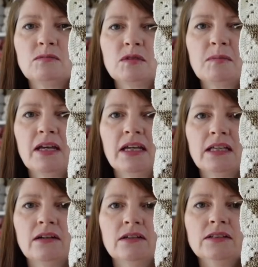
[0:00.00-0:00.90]
some spare
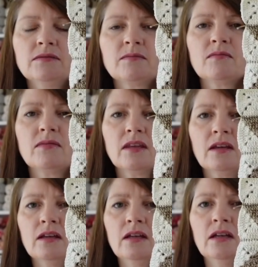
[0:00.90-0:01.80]
yarn.
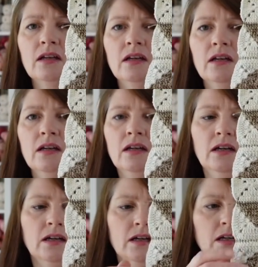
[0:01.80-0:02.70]

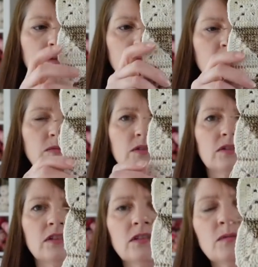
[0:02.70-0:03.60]
Because
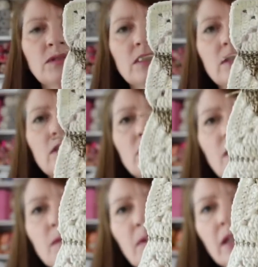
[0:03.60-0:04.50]
I just wanted to
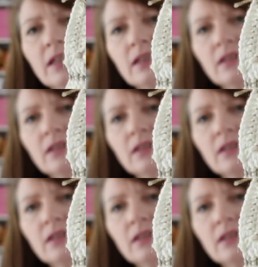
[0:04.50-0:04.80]
try making